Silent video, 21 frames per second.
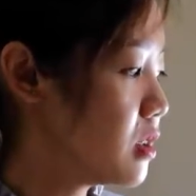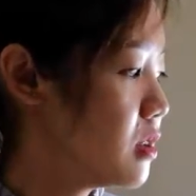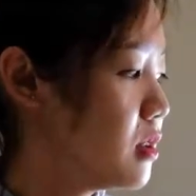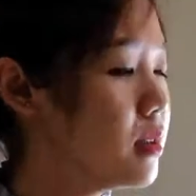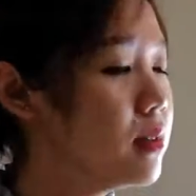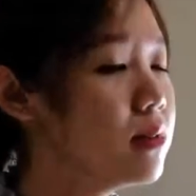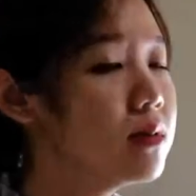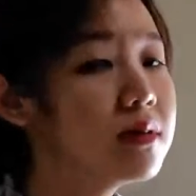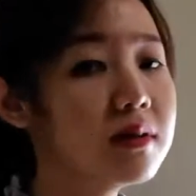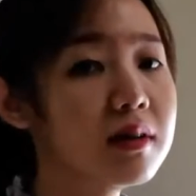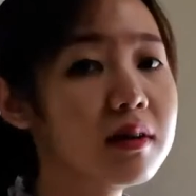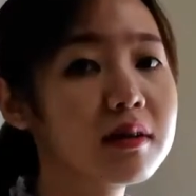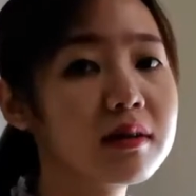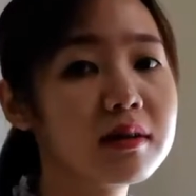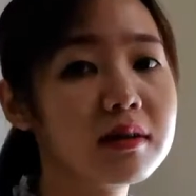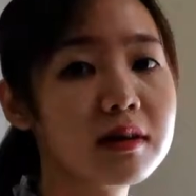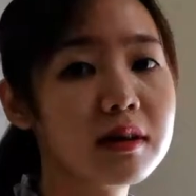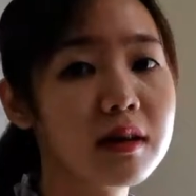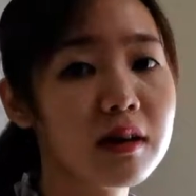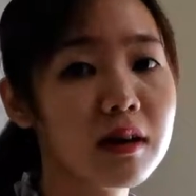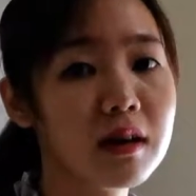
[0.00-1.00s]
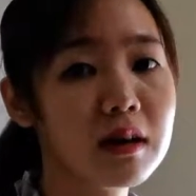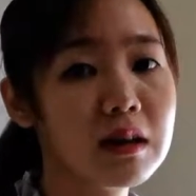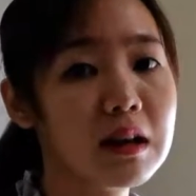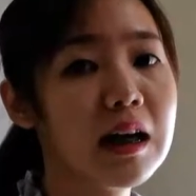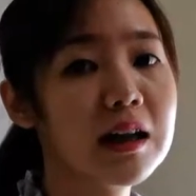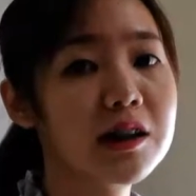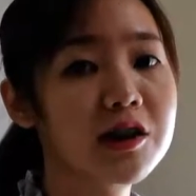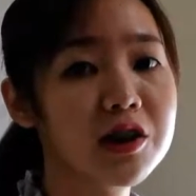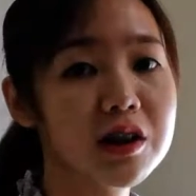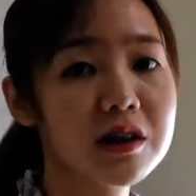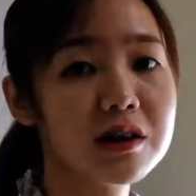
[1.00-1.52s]
this is the
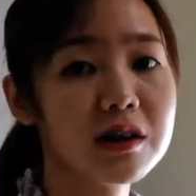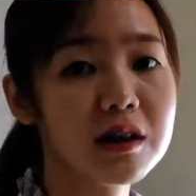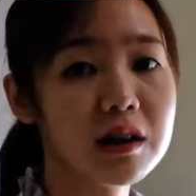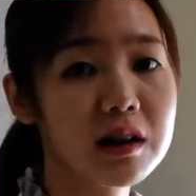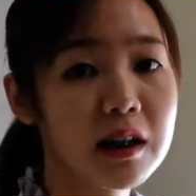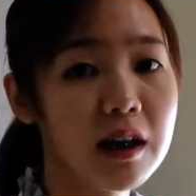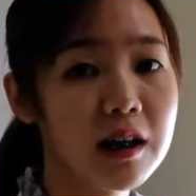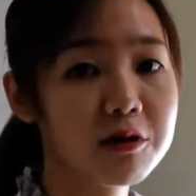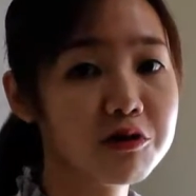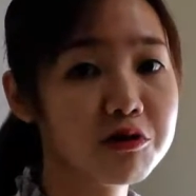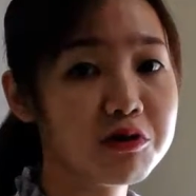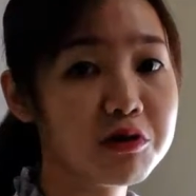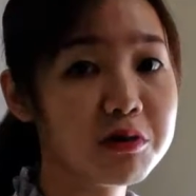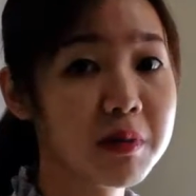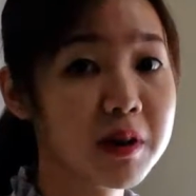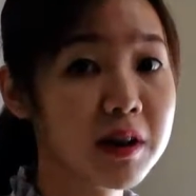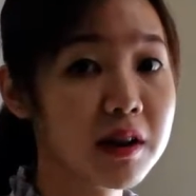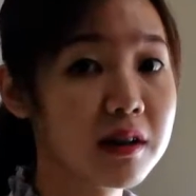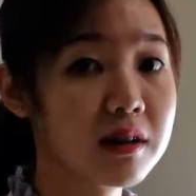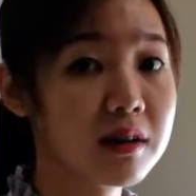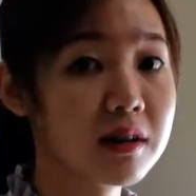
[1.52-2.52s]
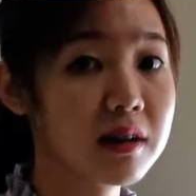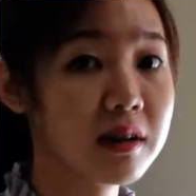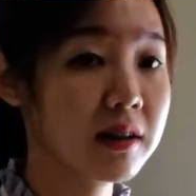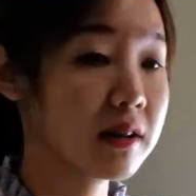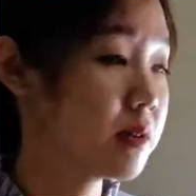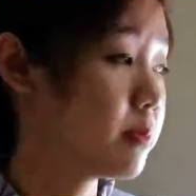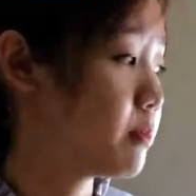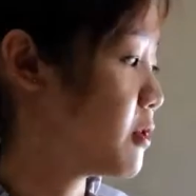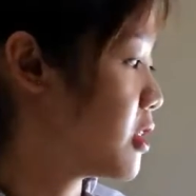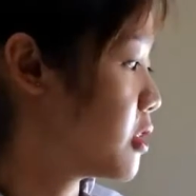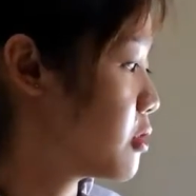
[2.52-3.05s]
largest classroom in
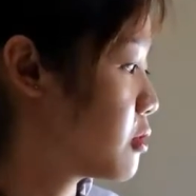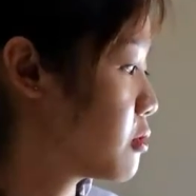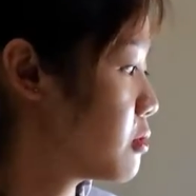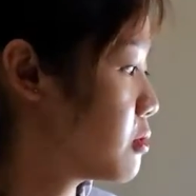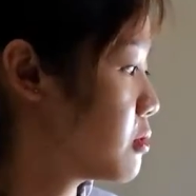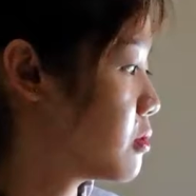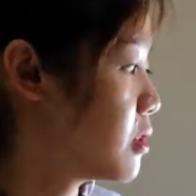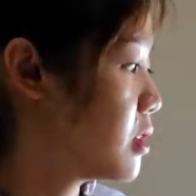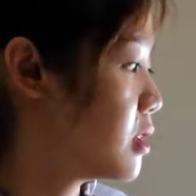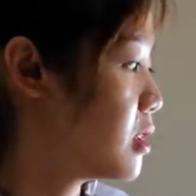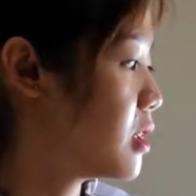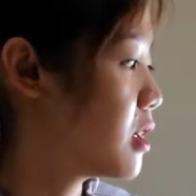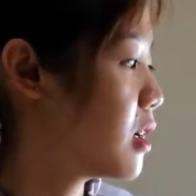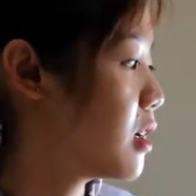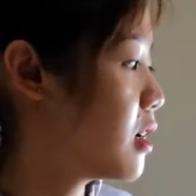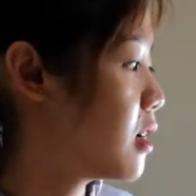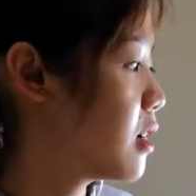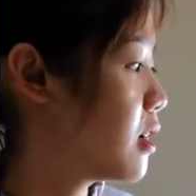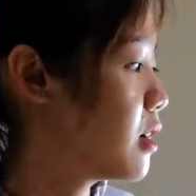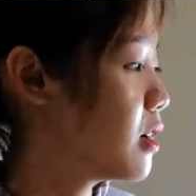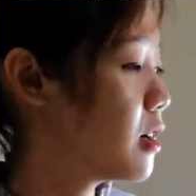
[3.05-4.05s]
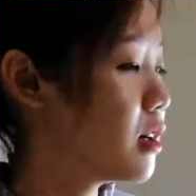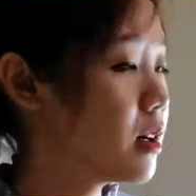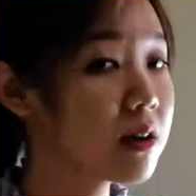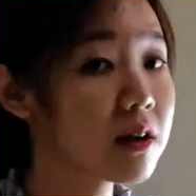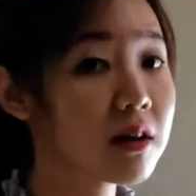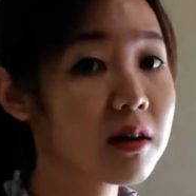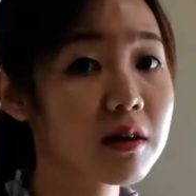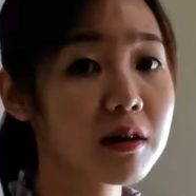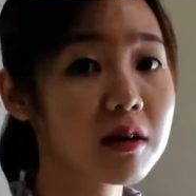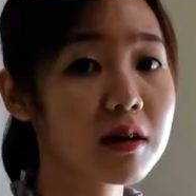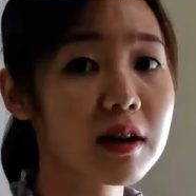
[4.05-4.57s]
this preschool, the
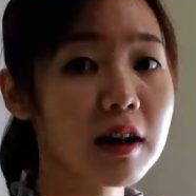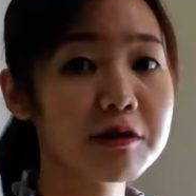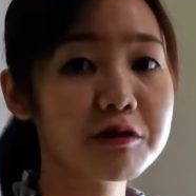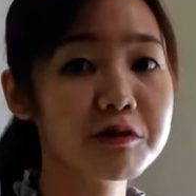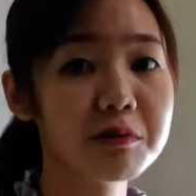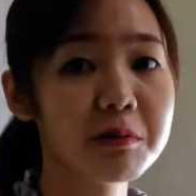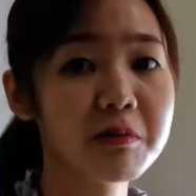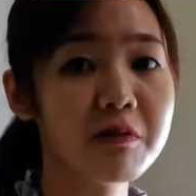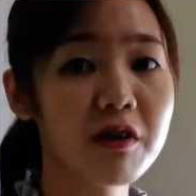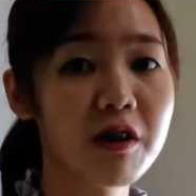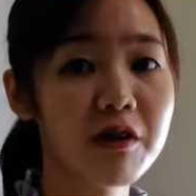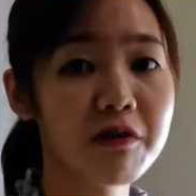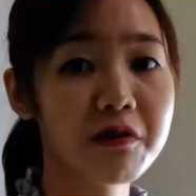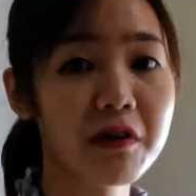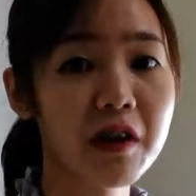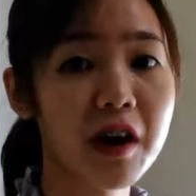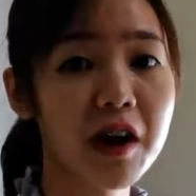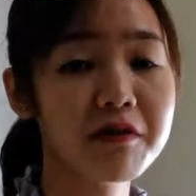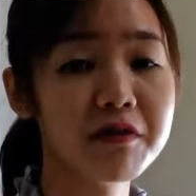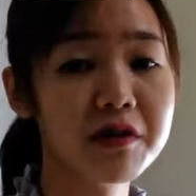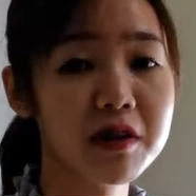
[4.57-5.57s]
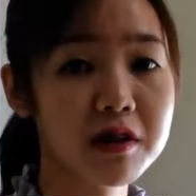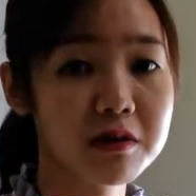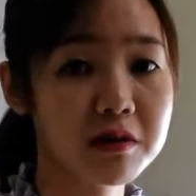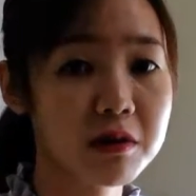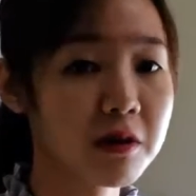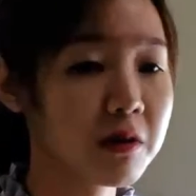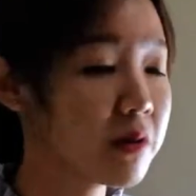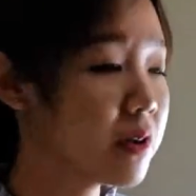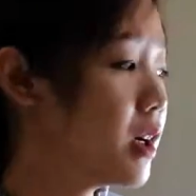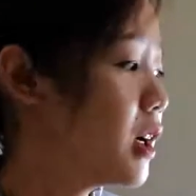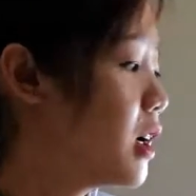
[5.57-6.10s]
classroom for 5 years
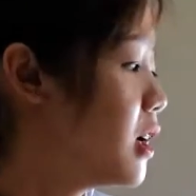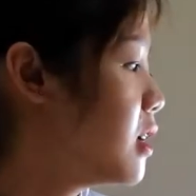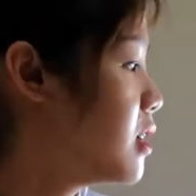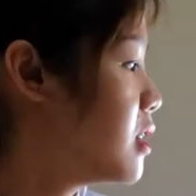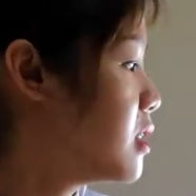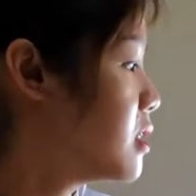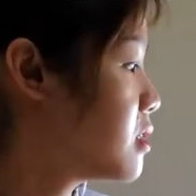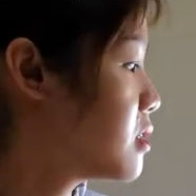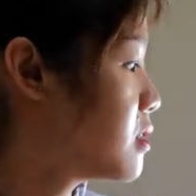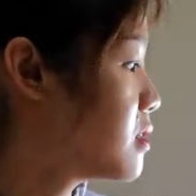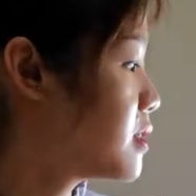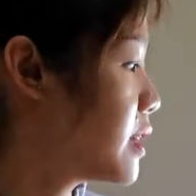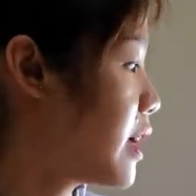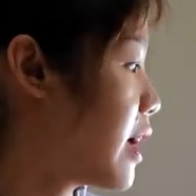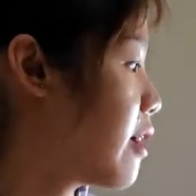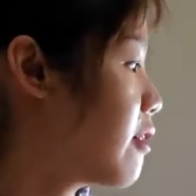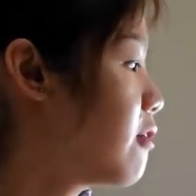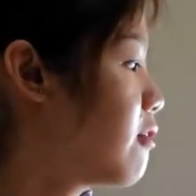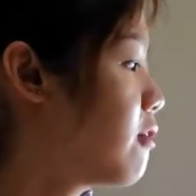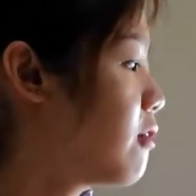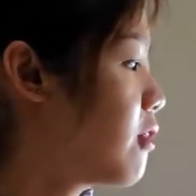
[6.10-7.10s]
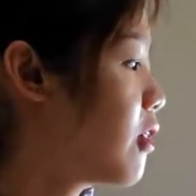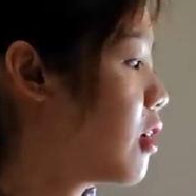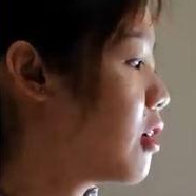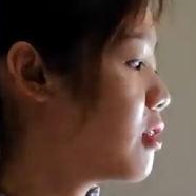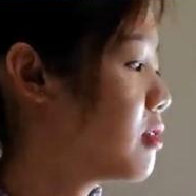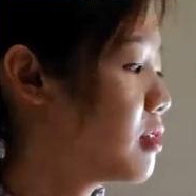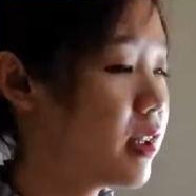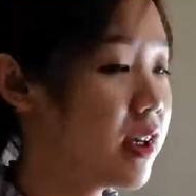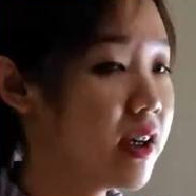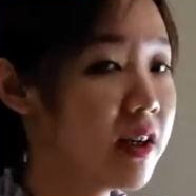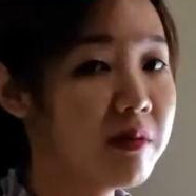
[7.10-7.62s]
old. So there are 4
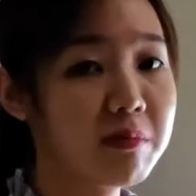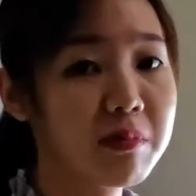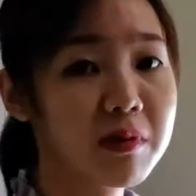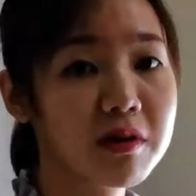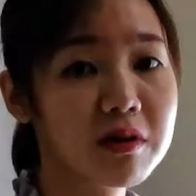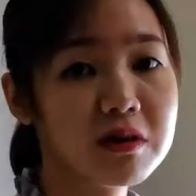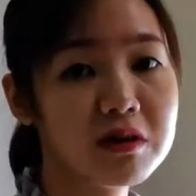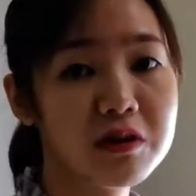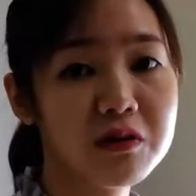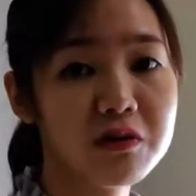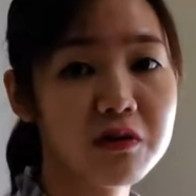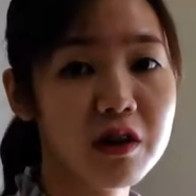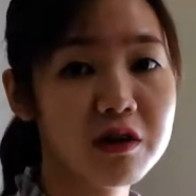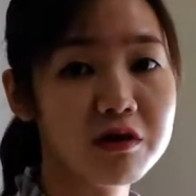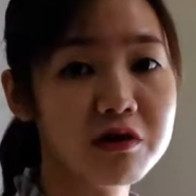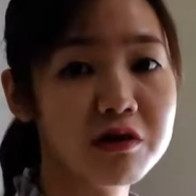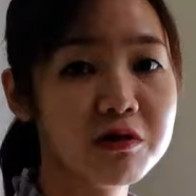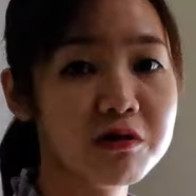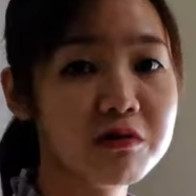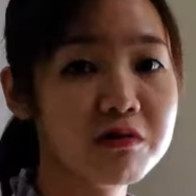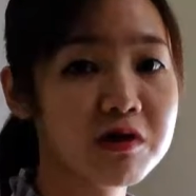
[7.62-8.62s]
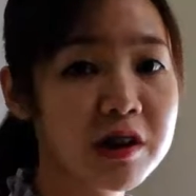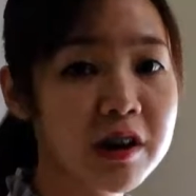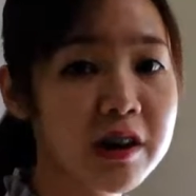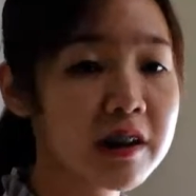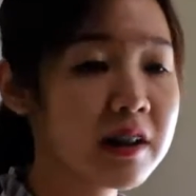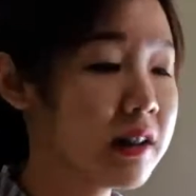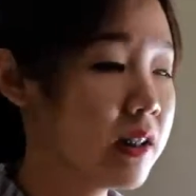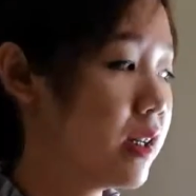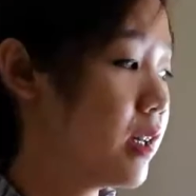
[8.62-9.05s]
tables for children